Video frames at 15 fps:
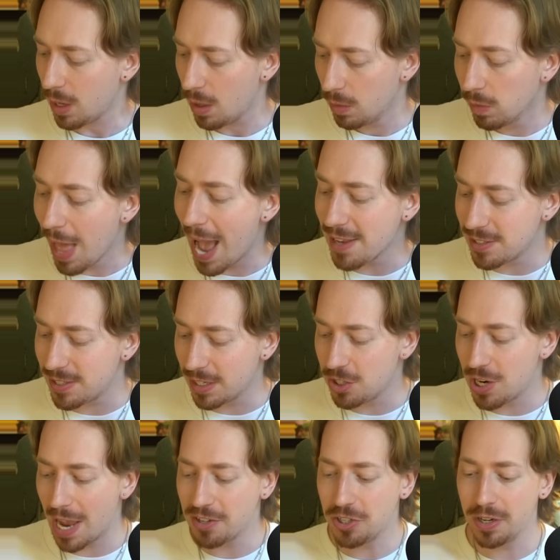Last
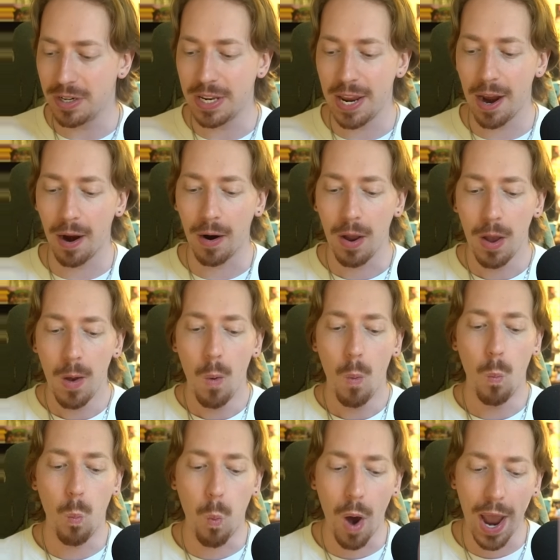suggestion here,
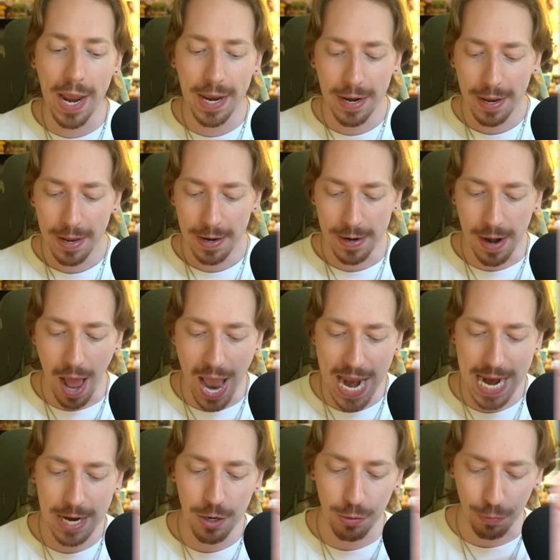White
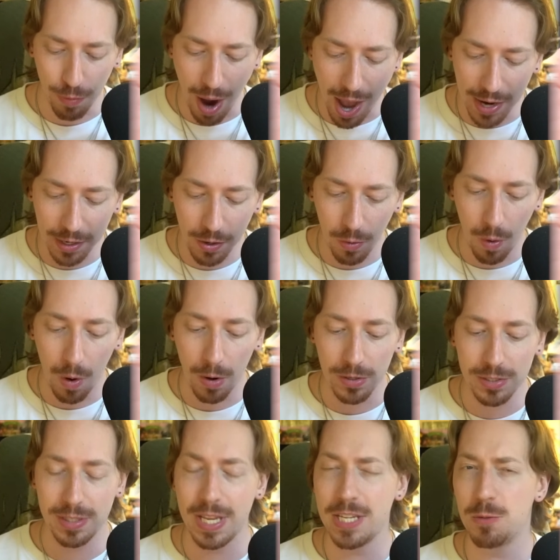Knight Chronicles.
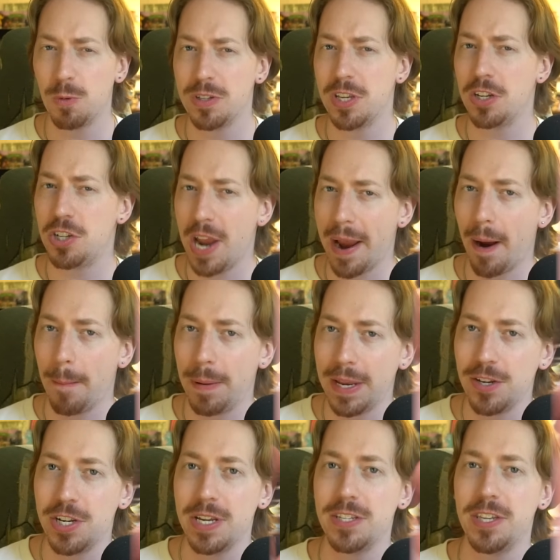This was a
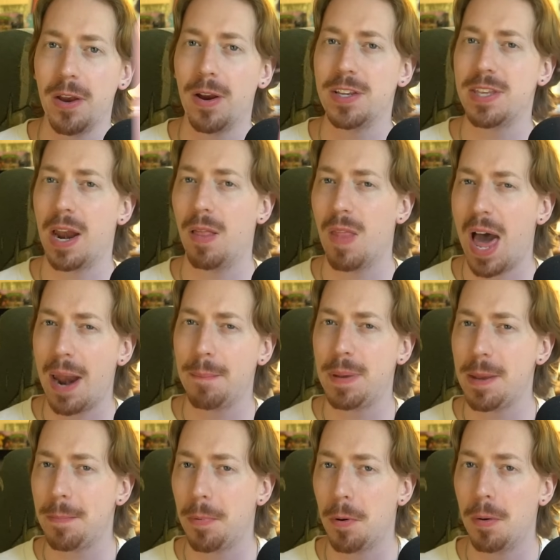JRPG series that a lot of
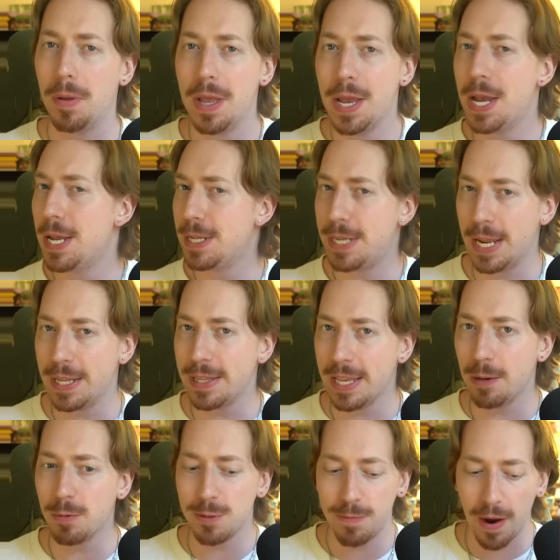people didn't think
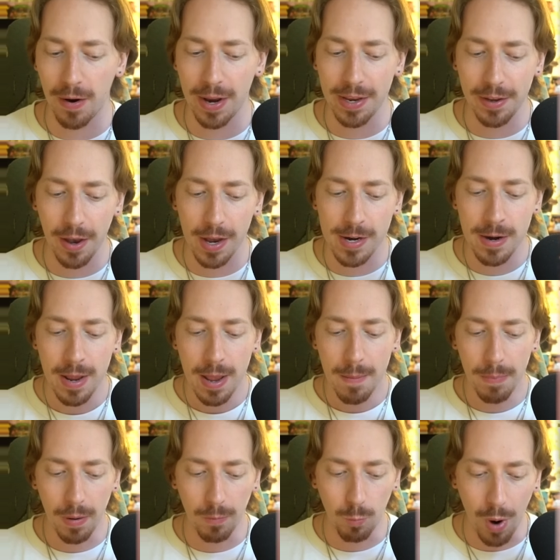was very good,
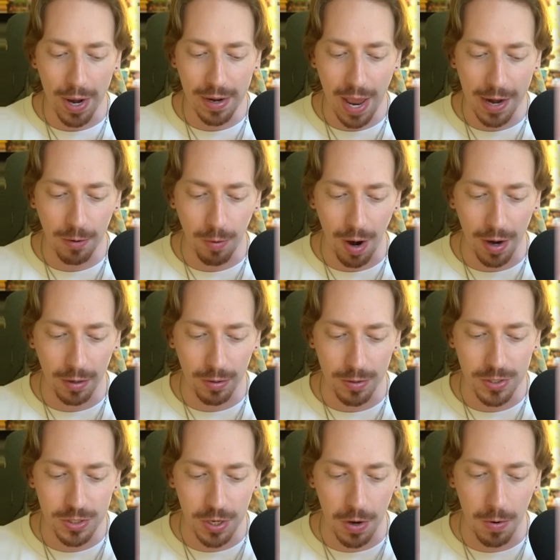but White Knight Chronicles
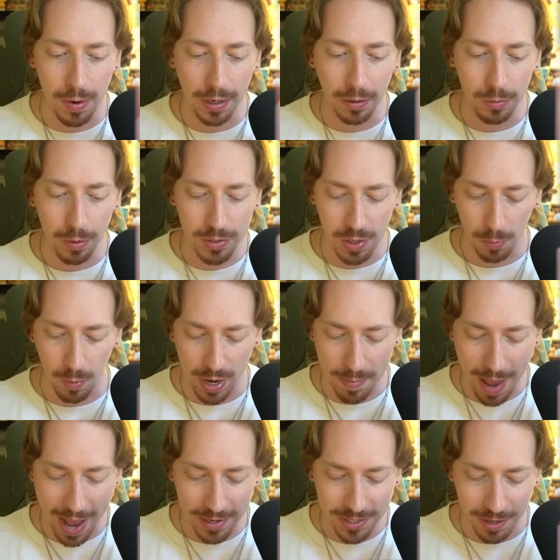2 includes a
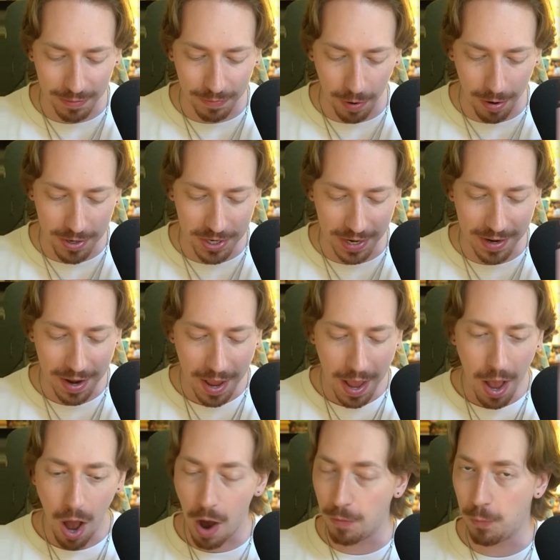remastered version
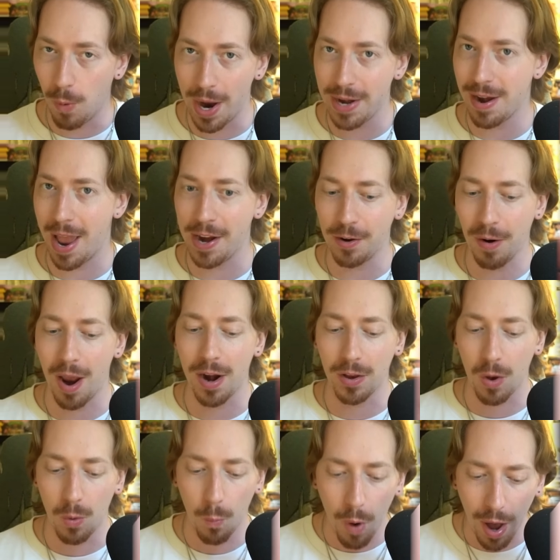of White Knight
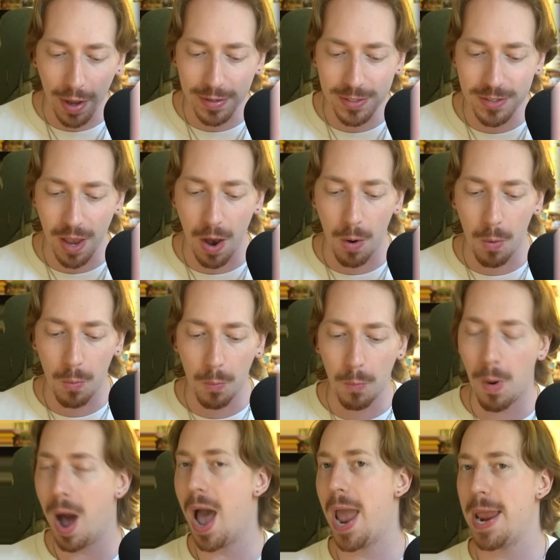Chronicle 1, so
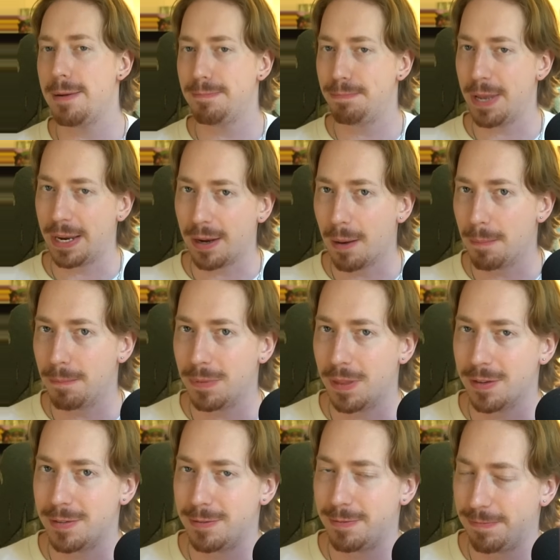why pick up
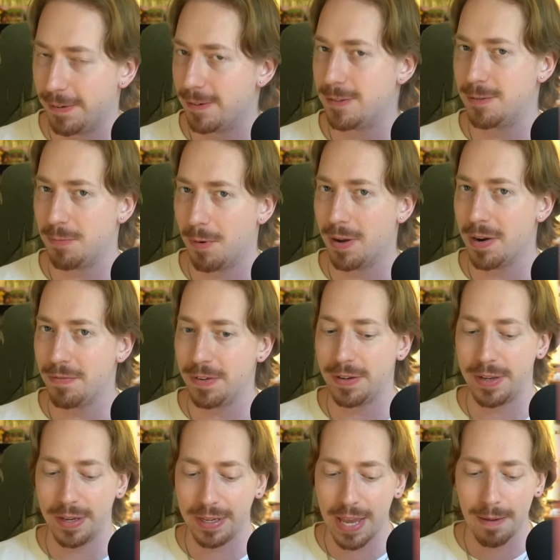this first one if you
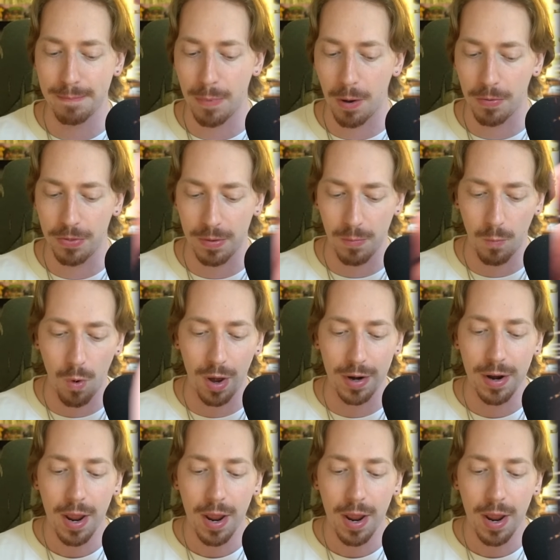can get both in one